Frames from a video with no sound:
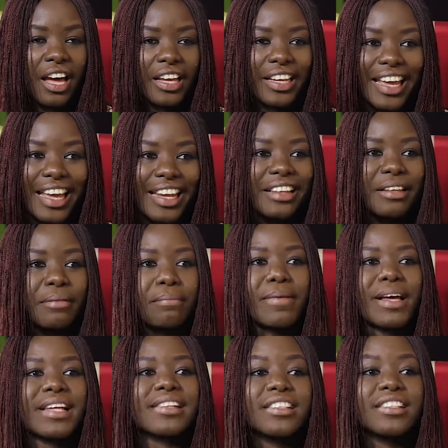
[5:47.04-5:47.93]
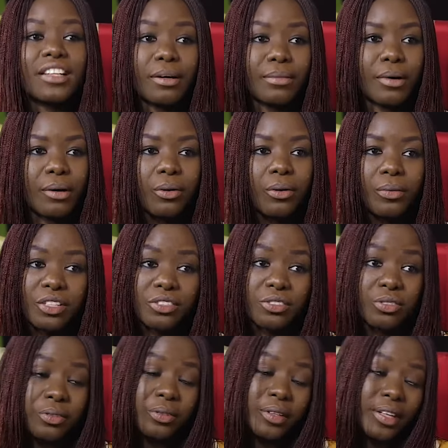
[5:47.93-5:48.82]
getting the message out about what we're
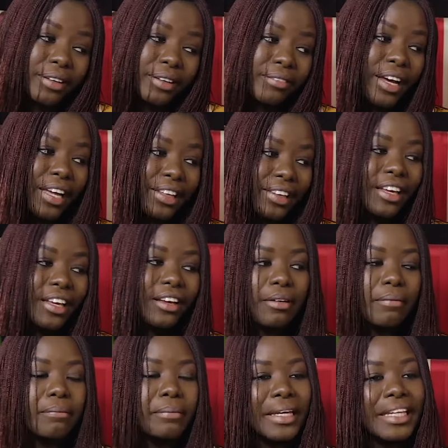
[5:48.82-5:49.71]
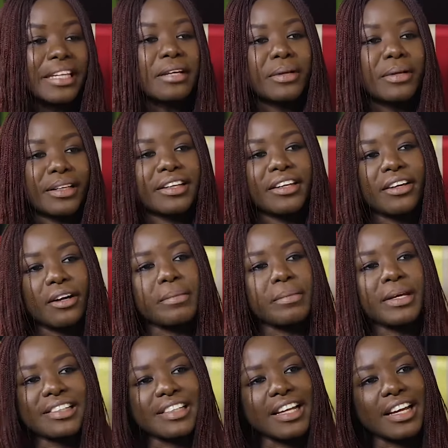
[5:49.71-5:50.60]
doing, I think being a millennial
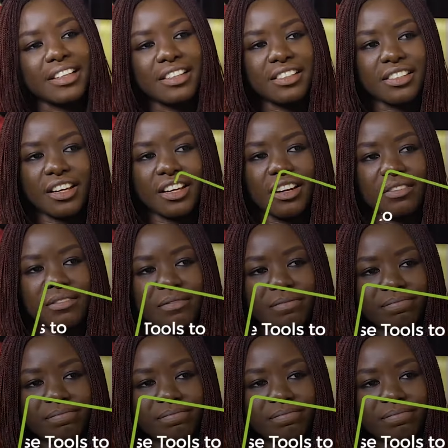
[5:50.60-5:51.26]
makes that easier.